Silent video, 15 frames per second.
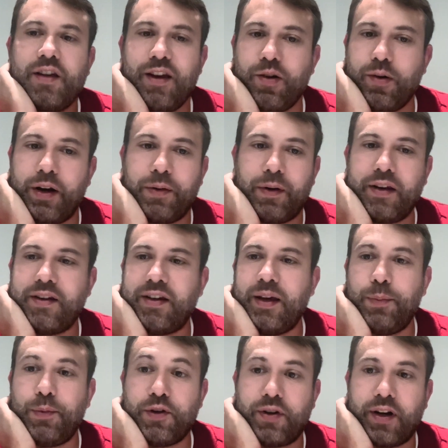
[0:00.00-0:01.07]
you can run
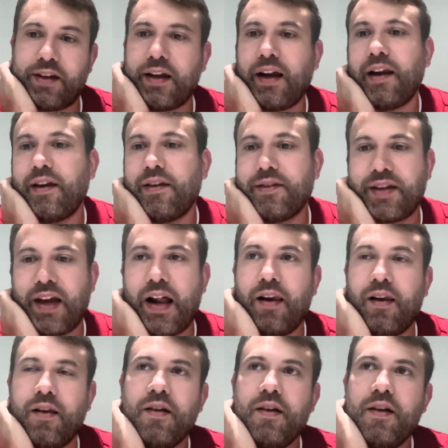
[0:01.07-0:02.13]
teams, attract talent,
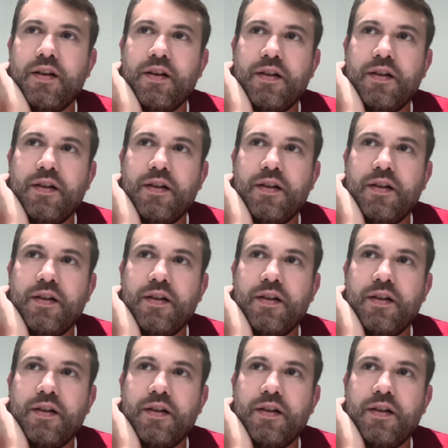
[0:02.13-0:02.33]
sell,